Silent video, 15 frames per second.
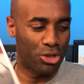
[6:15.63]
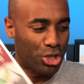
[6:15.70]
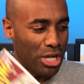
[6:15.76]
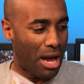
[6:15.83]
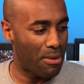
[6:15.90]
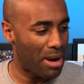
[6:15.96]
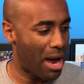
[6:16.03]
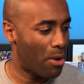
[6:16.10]

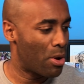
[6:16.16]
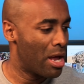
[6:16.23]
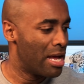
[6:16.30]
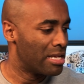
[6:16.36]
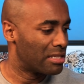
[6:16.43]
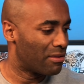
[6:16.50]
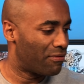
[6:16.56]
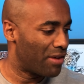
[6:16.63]
Shout out
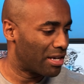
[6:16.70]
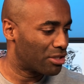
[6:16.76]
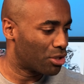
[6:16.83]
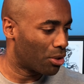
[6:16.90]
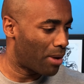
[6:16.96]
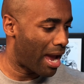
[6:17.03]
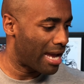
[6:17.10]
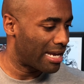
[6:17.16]
to
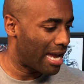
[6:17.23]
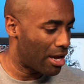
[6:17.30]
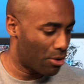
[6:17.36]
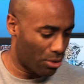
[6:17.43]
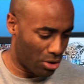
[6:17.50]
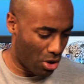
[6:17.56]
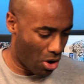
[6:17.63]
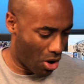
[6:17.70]
Victor at
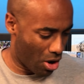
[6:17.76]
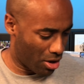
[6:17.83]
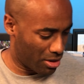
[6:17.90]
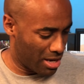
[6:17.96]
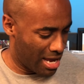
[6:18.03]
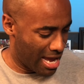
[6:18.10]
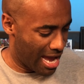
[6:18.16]
Gator Guard.